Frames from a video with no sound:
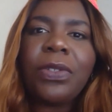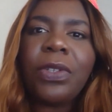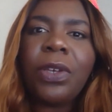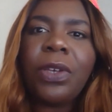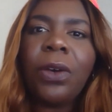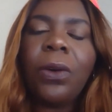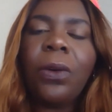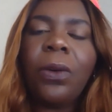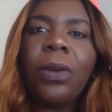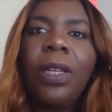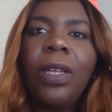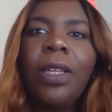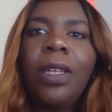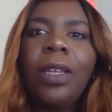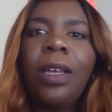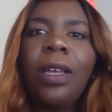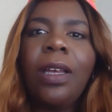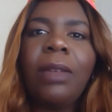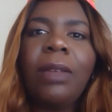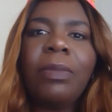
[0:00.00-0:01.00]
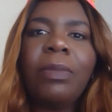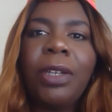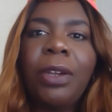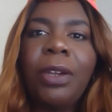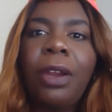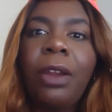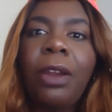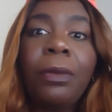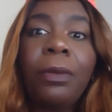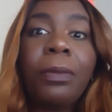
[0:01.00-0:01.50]
So
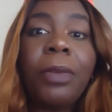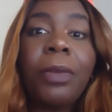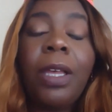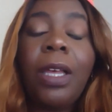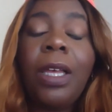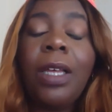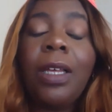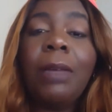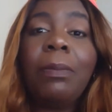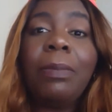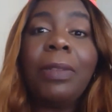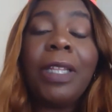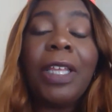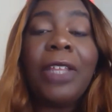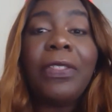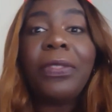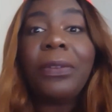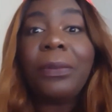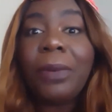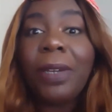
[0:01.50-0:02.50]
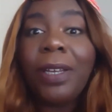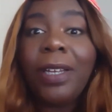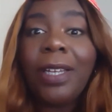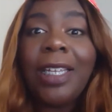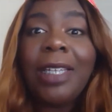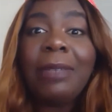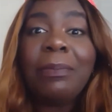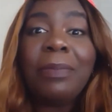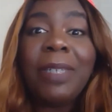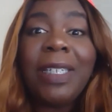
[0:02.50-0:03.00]
there are a plethora
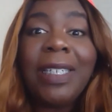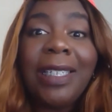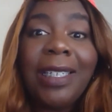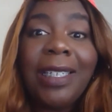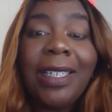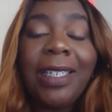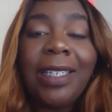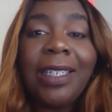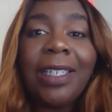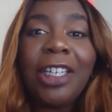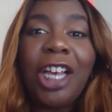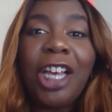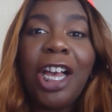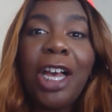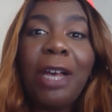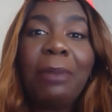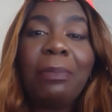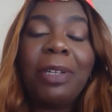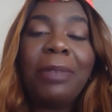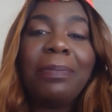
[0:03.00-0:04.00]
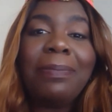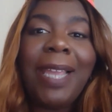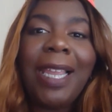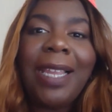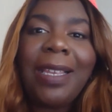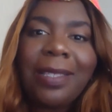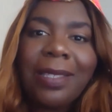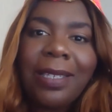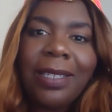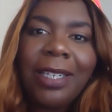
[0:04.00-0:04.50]
and many
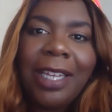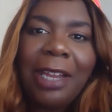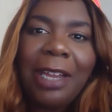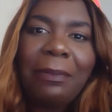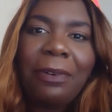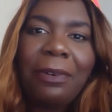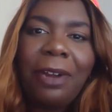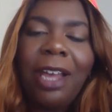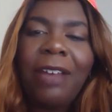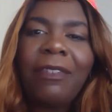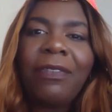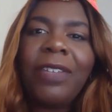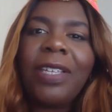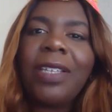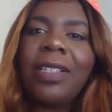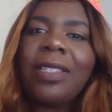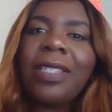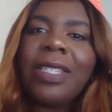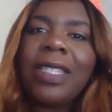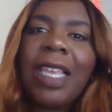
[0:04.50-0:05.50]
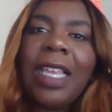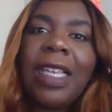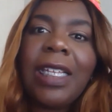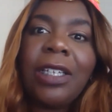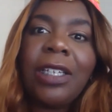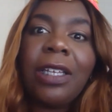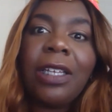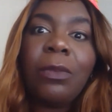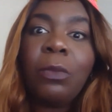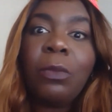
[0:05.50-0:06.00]
amazing nonprofits
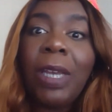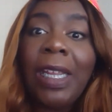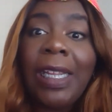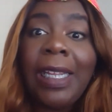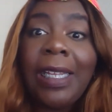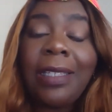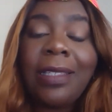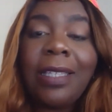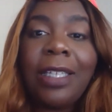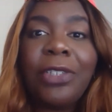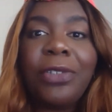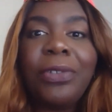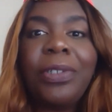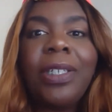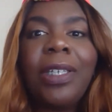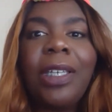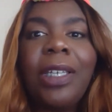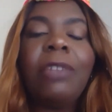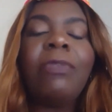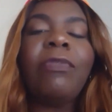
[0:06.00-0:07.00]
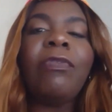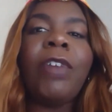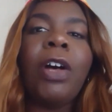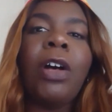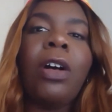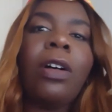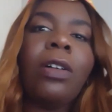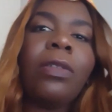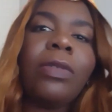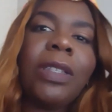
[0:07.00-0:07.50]
and ways that you can get
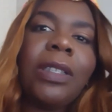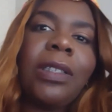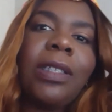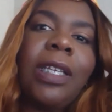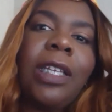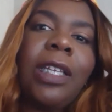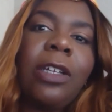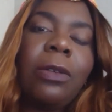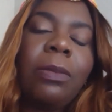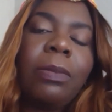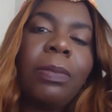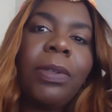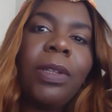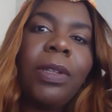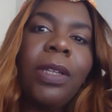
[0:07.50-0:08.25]
involved and help,